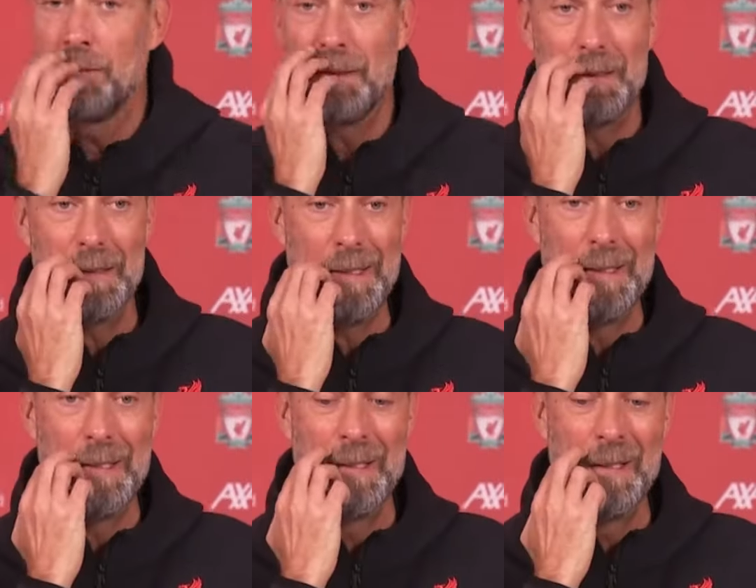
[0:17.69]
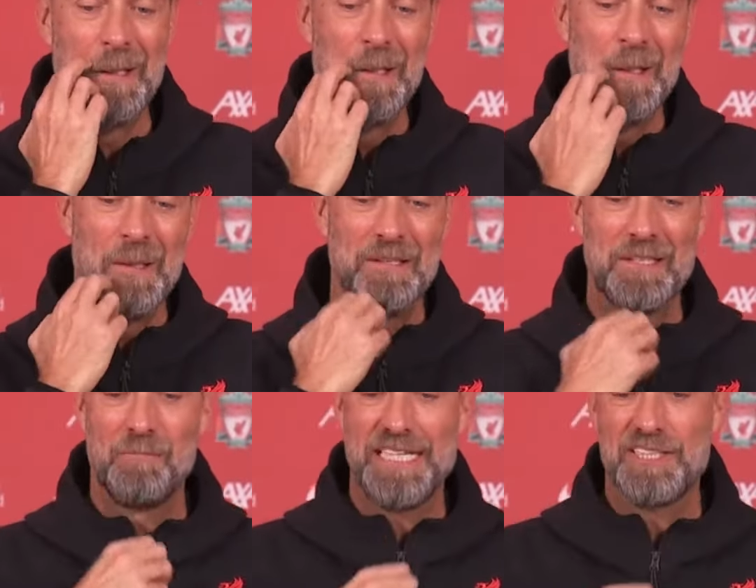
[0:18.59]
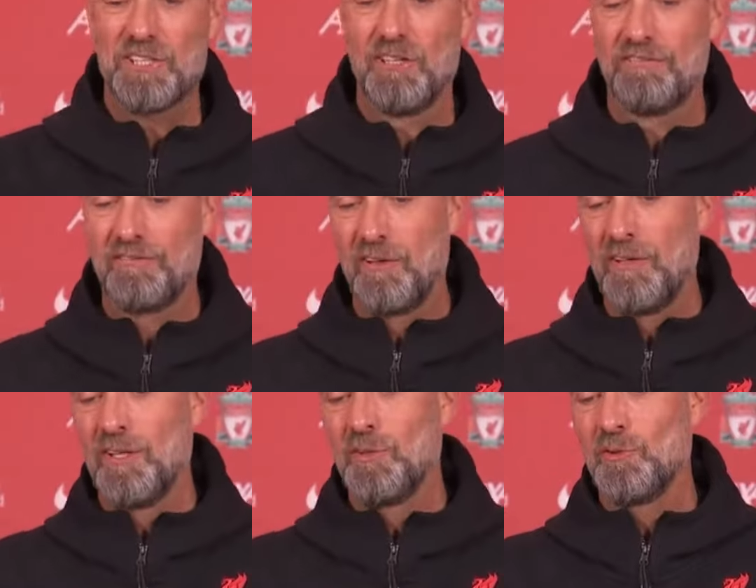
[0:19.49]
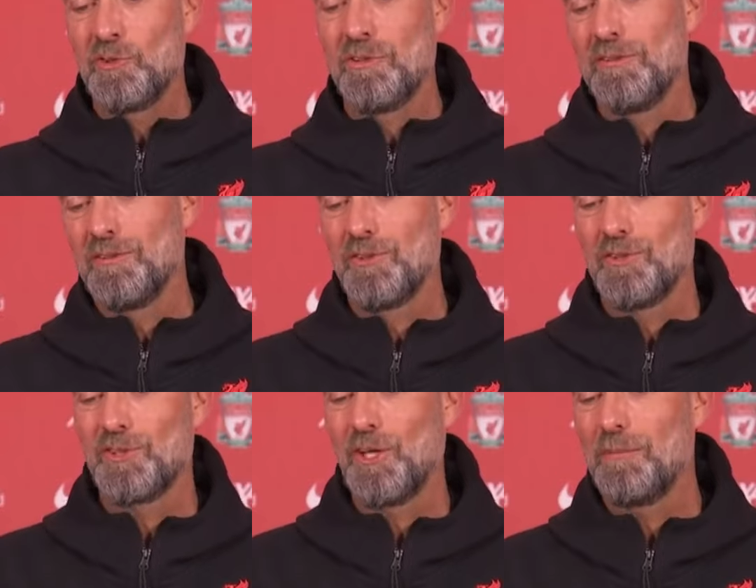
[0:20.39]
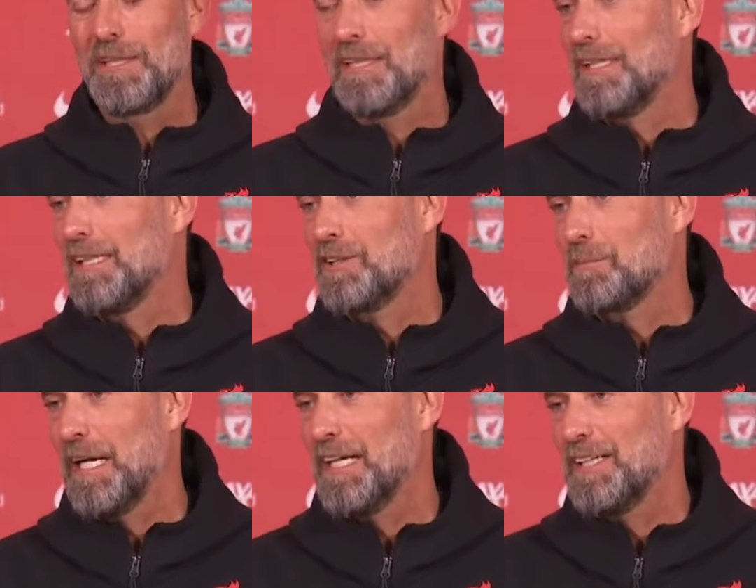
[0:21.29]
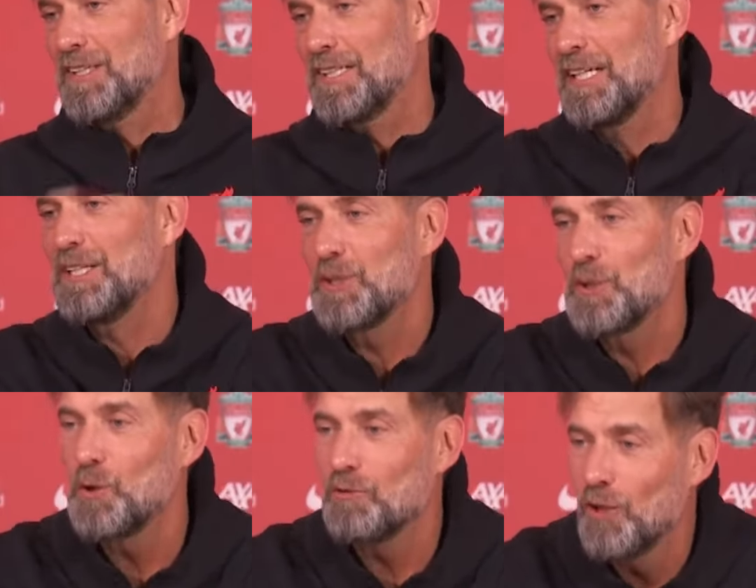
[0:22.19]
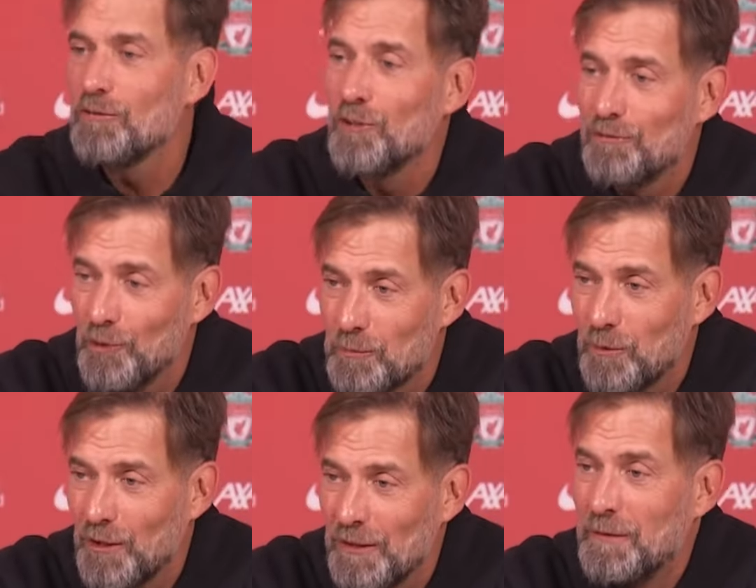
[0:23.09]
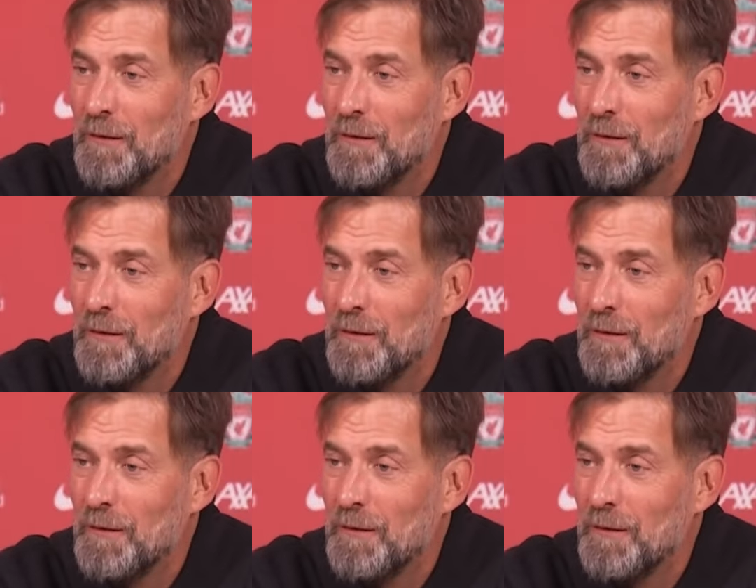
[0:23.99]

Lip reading: I think the mix of Serbia and Spain is a good one for football.